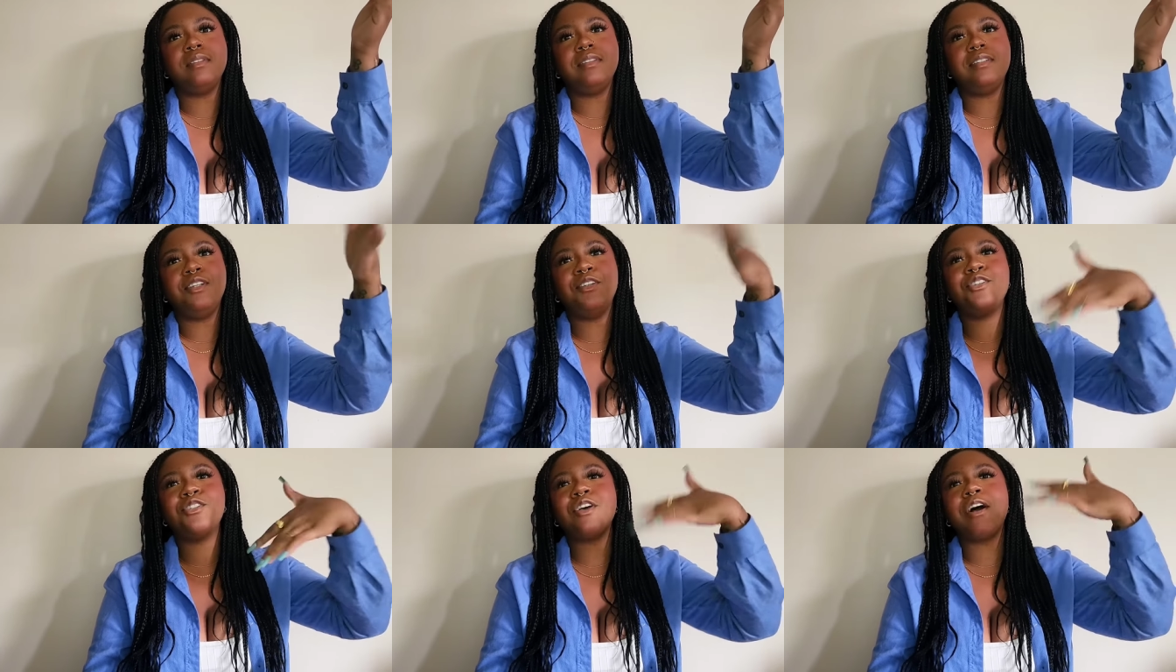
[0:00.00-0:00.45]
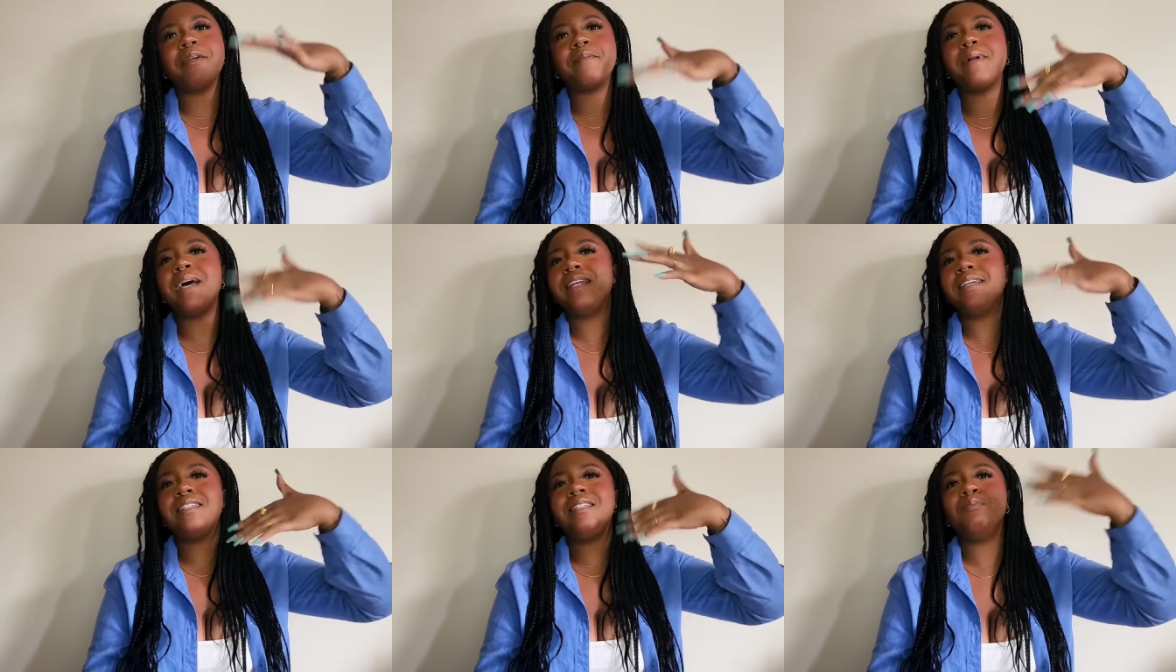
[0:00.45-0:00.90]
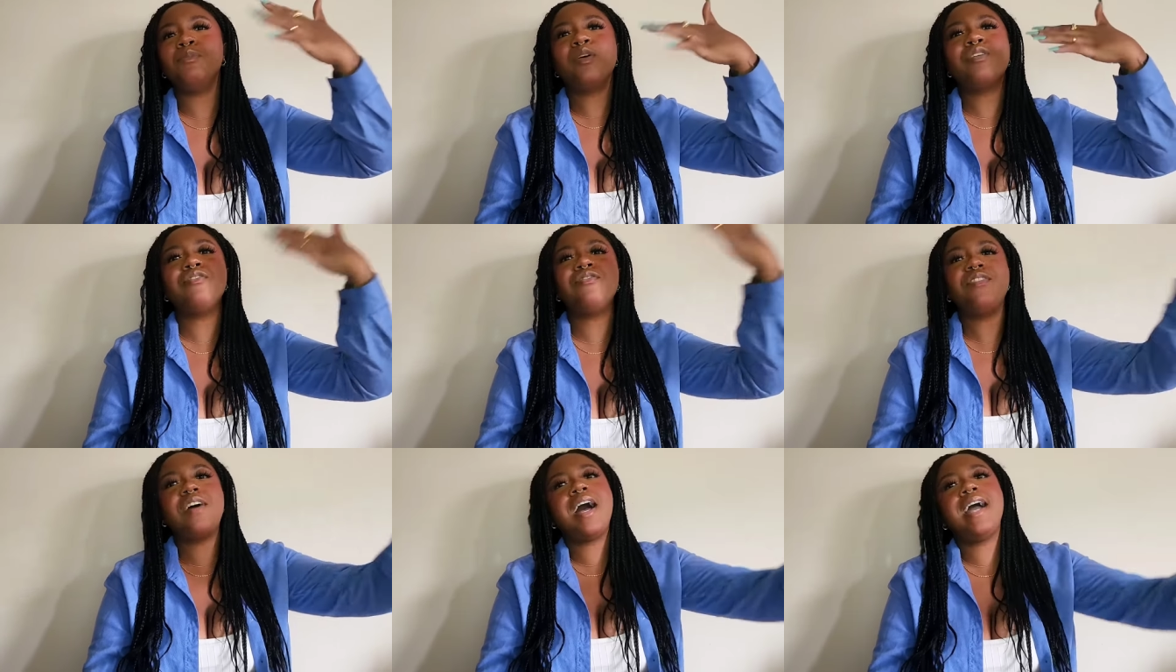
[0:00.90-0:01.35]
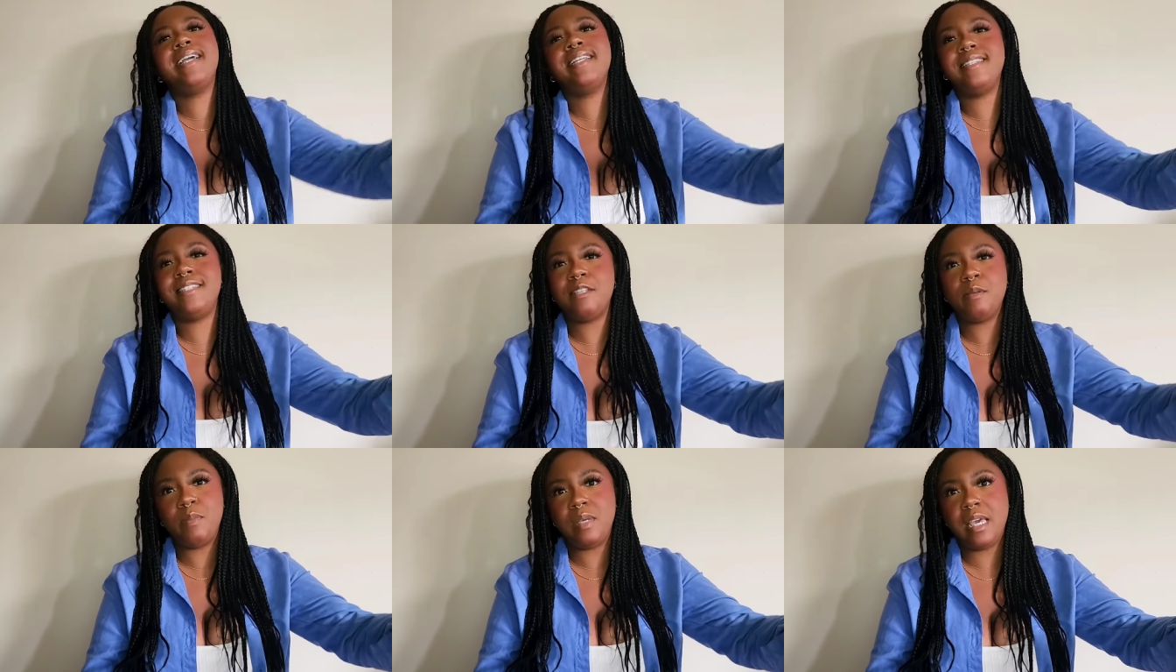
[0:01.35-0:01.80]
You're just automatically more fine
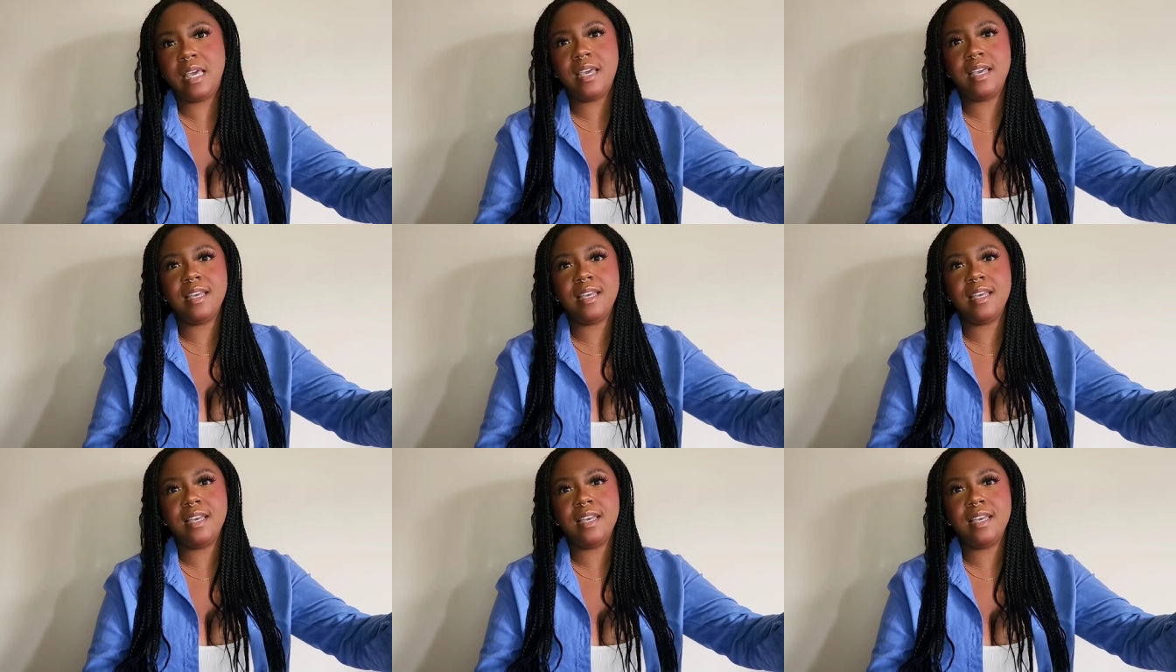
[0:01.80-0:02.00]
to me.